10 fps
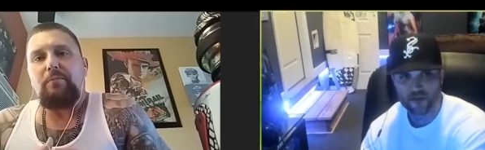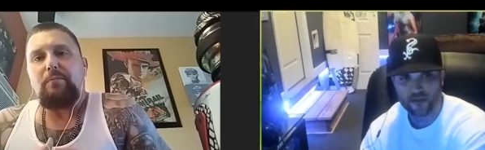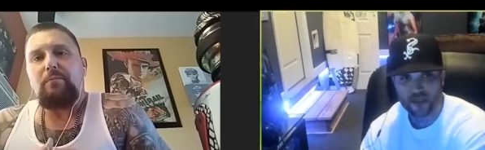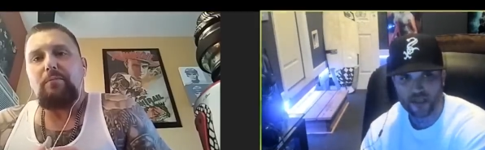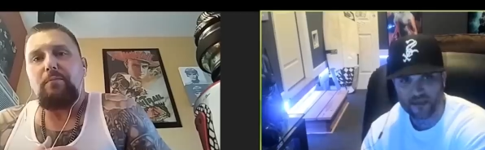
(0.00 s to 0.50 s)

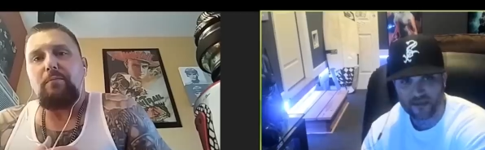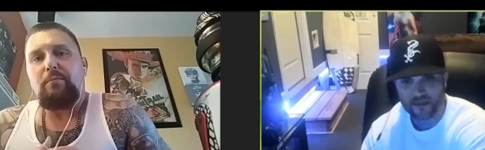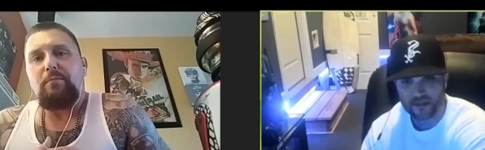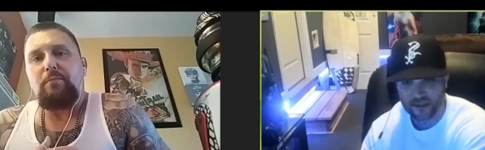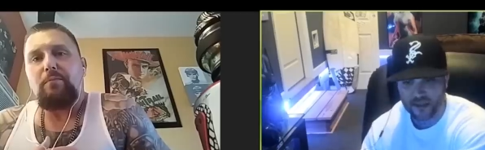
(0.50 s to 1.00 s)
Speaker 1: linked
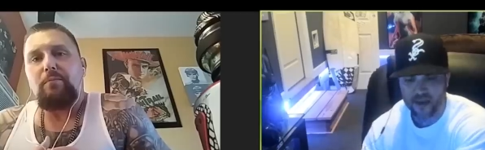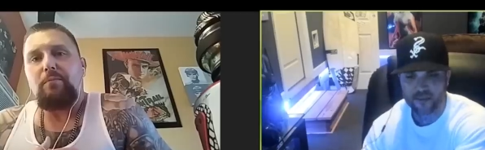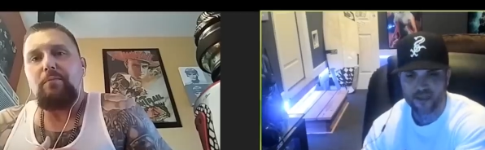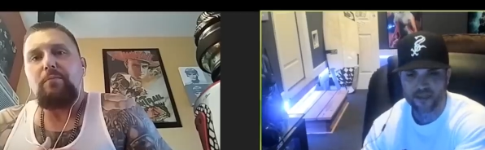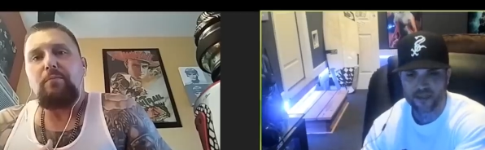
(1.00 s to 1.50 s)
in the
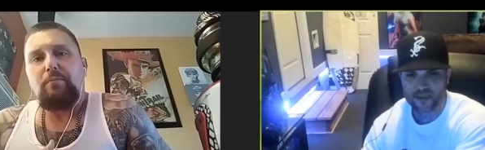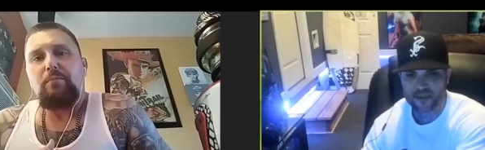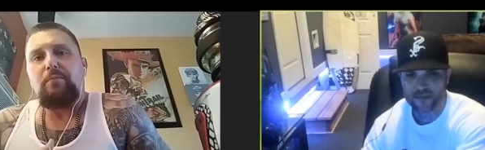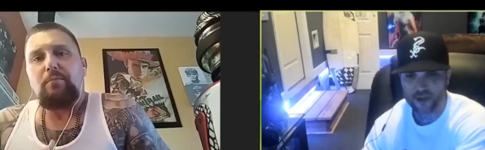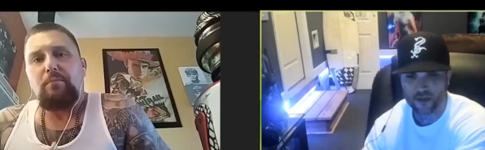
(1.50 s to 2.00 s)
comment
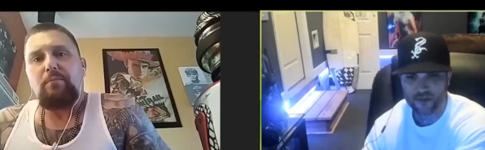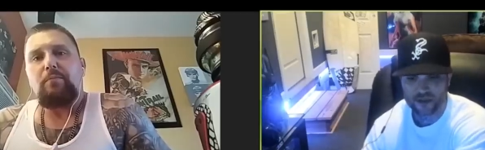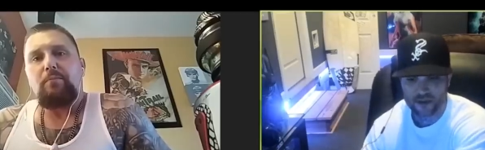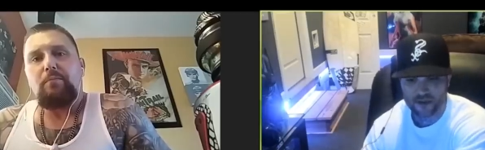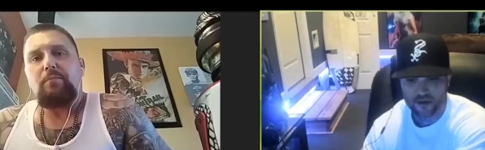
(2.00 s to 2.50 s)
section below. It's
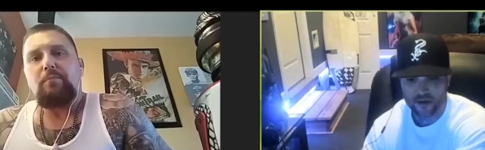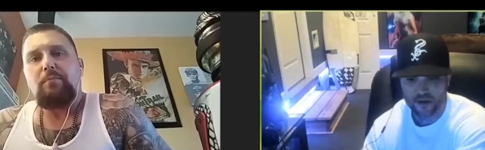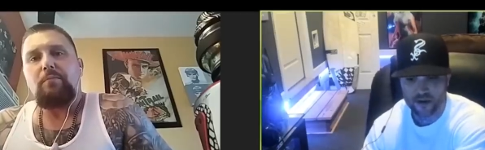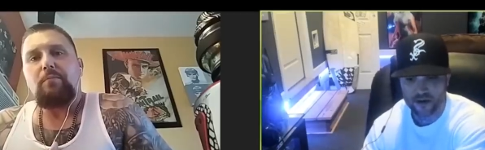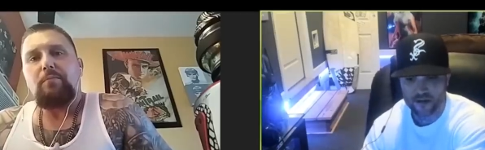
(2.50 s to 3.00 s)
called
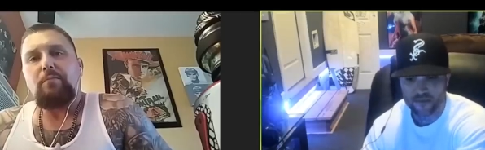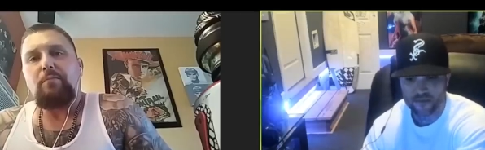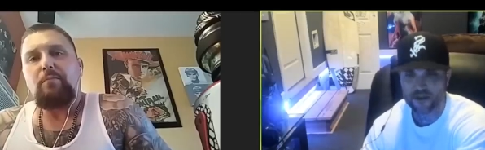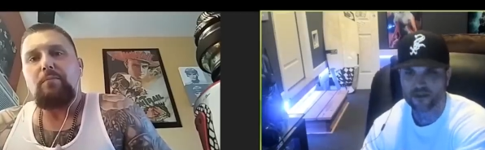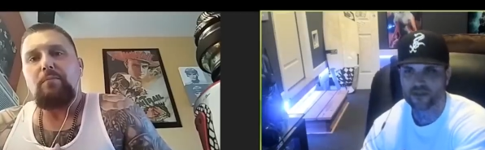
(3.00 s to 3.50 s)
uh,
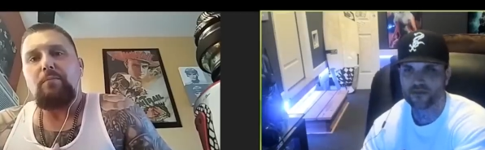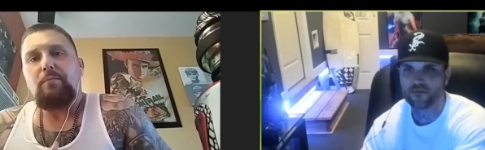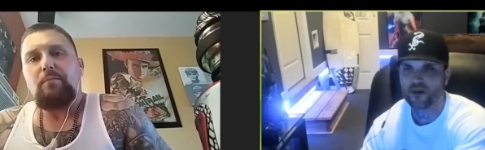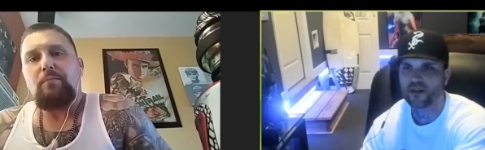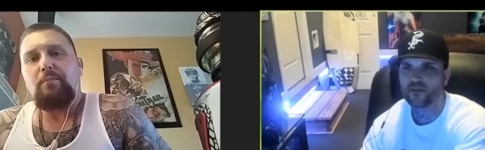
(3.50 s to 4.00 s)
Fetters
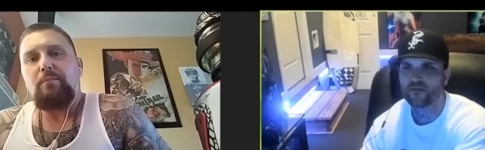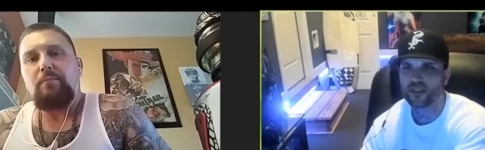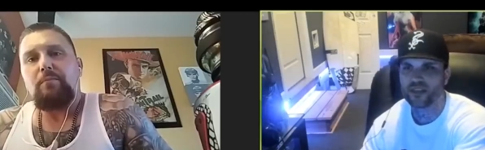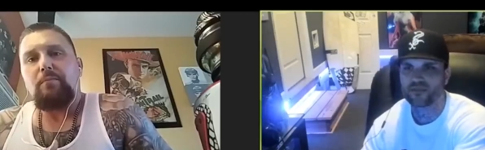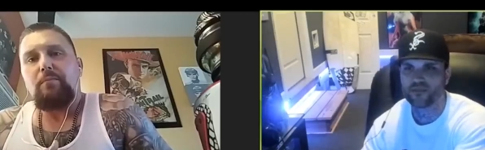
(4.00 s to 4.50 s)
what
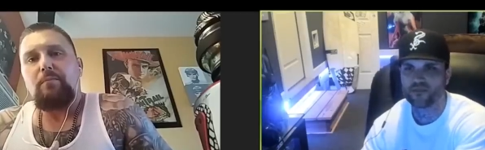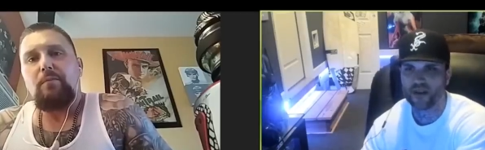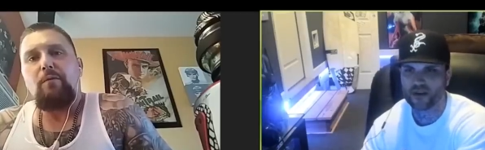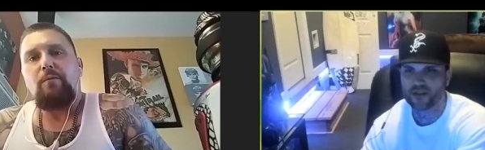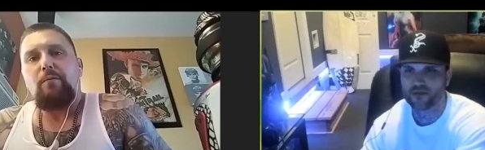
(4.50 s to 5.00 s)
released from
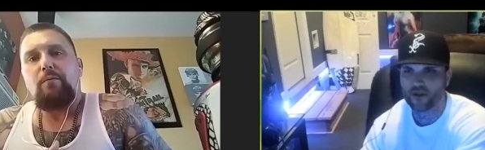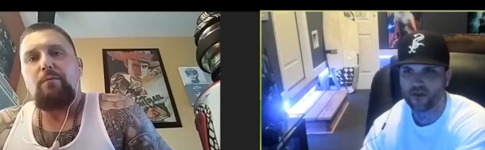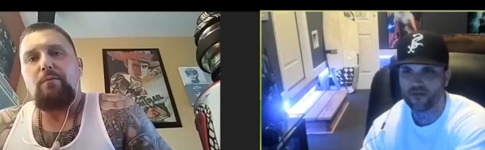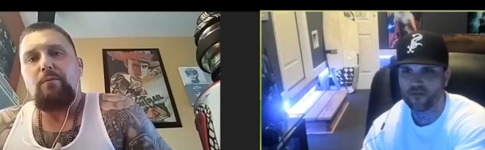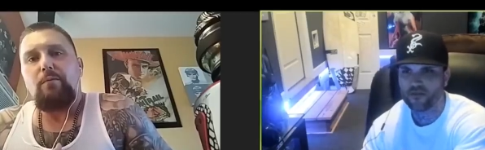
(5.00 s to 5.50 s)
Fetters
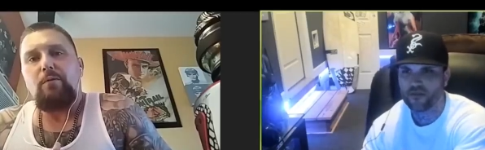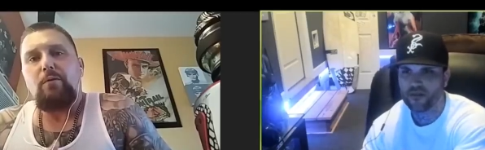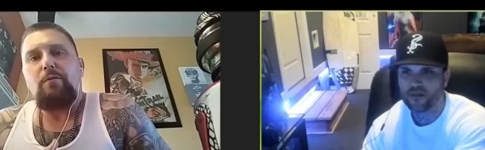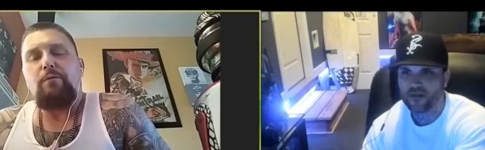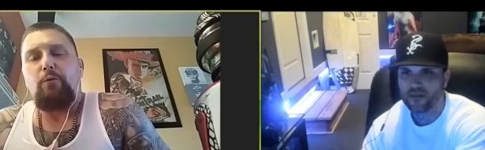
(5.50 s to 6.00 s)
Grove.
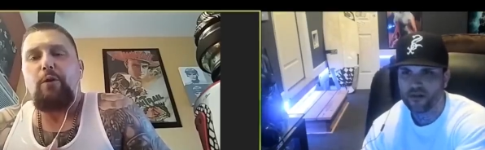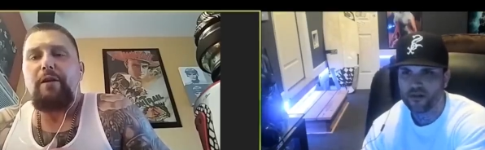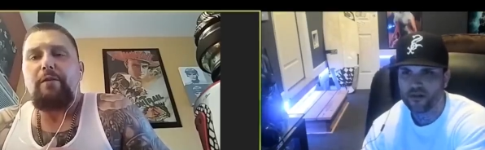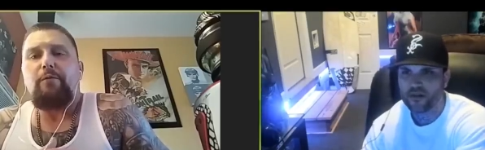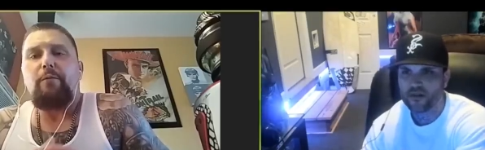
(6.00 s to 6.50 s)

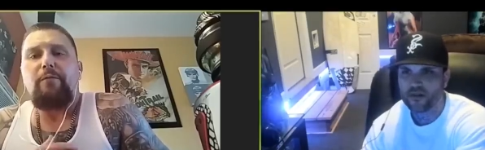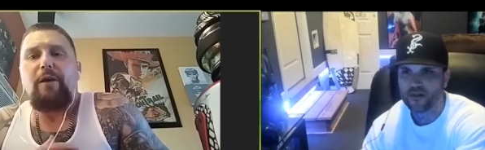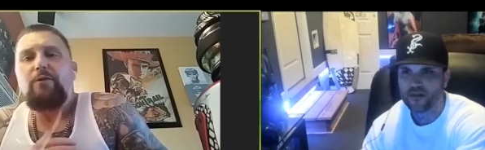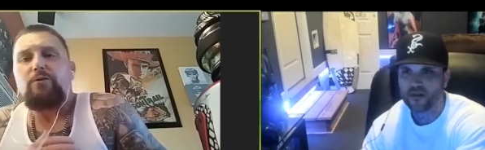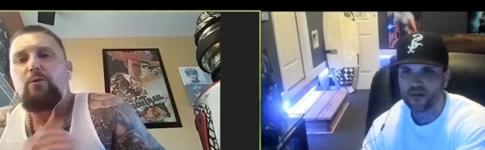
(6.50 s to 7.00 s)
Speaker 2: Free from
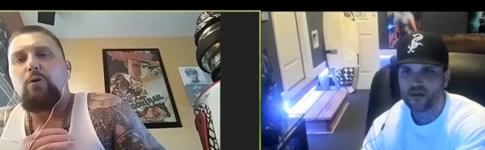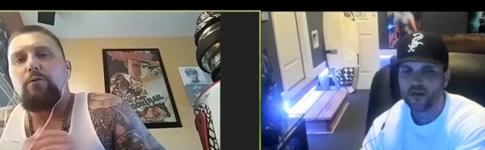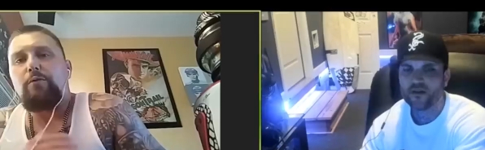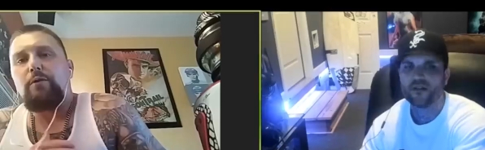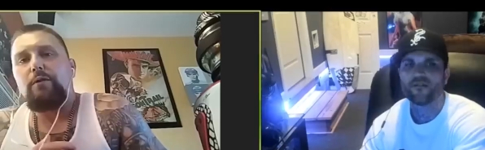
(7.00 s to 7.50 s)
Fetters
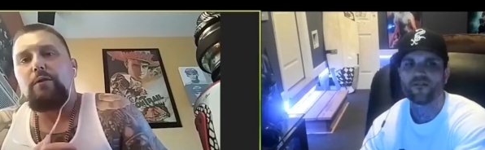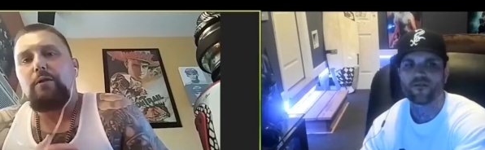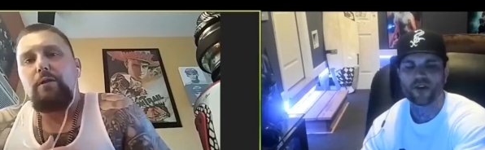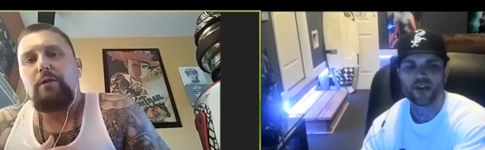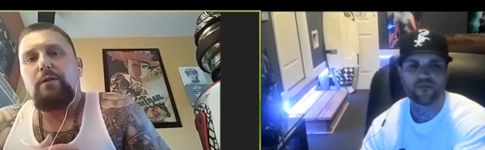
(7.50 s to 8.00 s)
Grove.
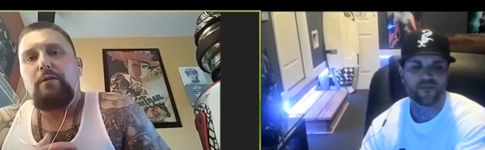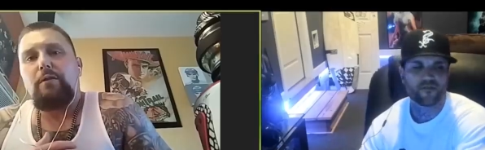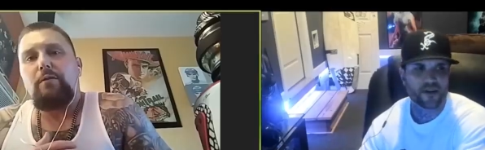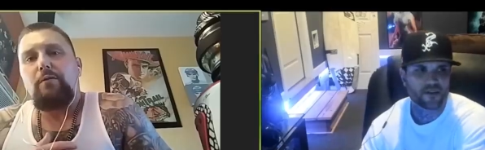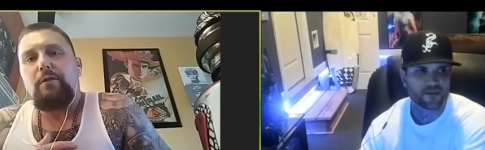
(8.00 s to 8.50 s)
Speaker 1: Free from
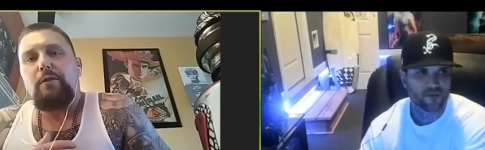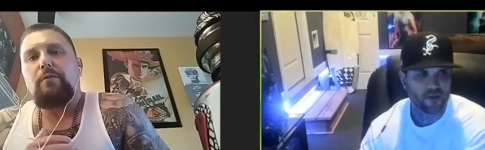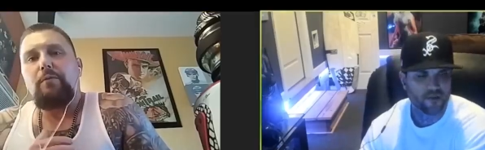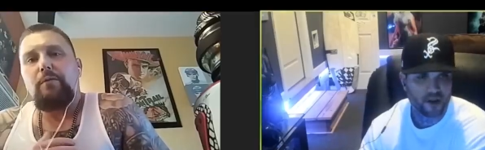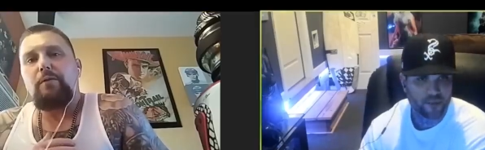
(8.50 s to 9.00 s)
Fetters
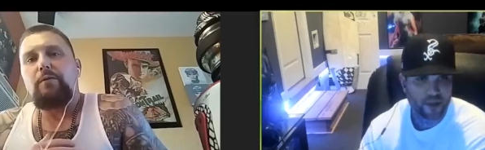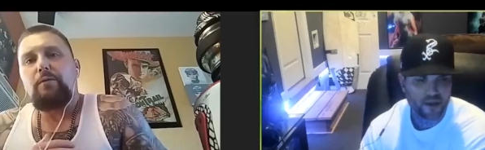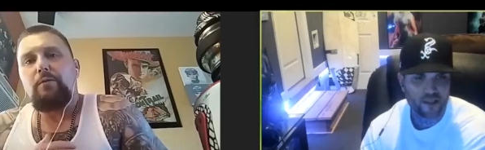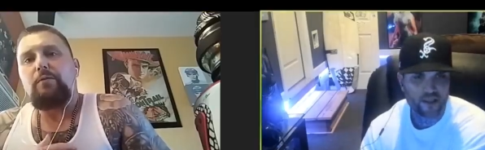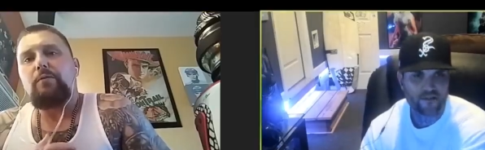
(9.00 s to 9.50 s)
Grove, and I'm
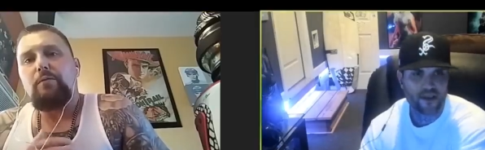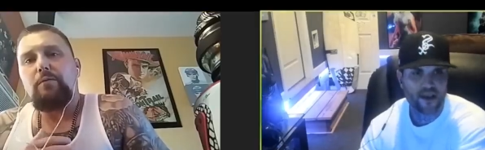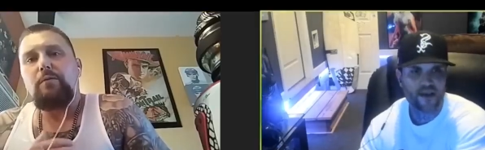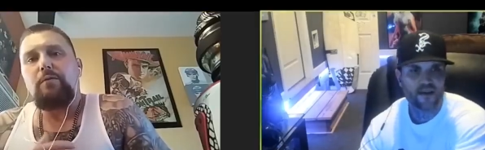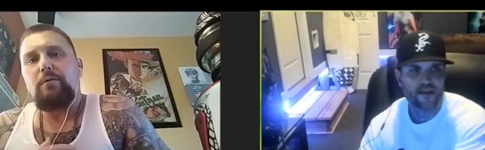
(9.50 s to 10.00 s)
gonna leave
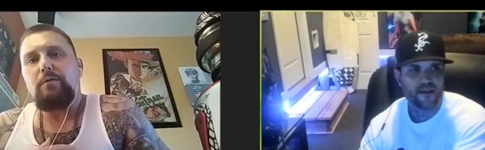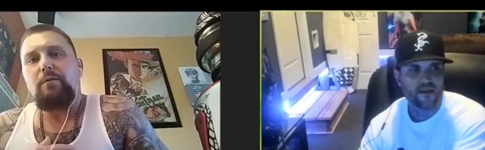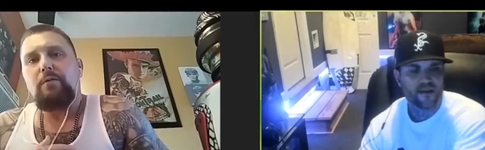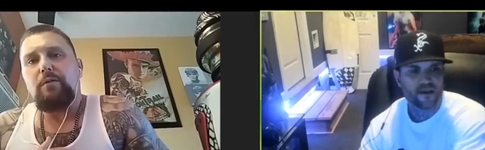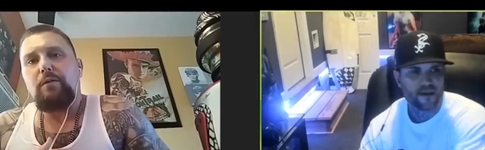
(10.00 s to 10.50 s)
that
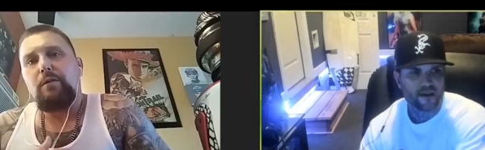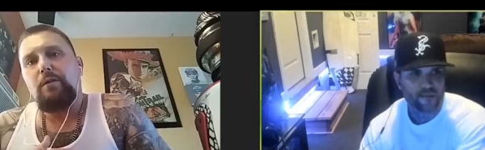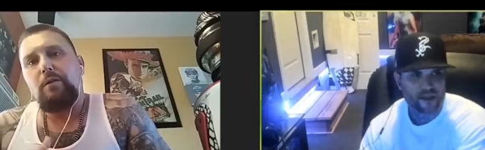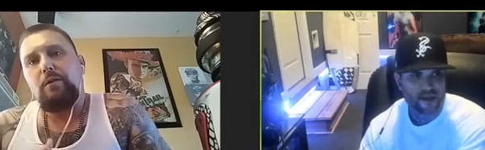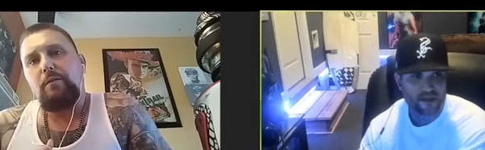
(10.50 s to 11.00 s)
uh,
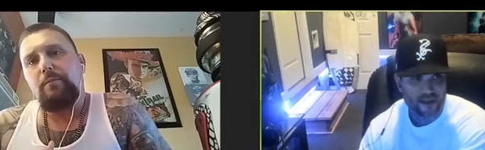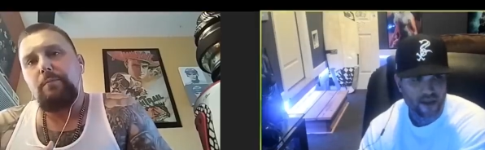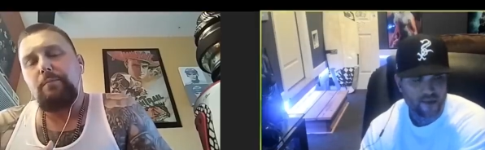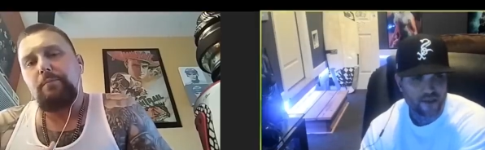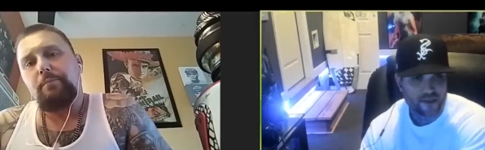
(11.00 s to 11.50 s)
pinned in the
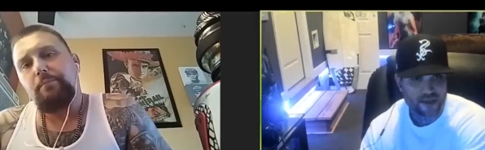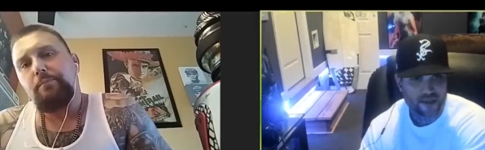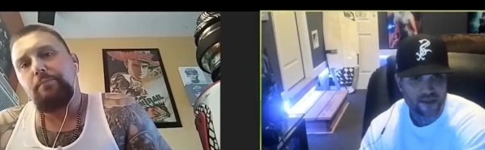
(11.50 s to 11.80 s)
comment section and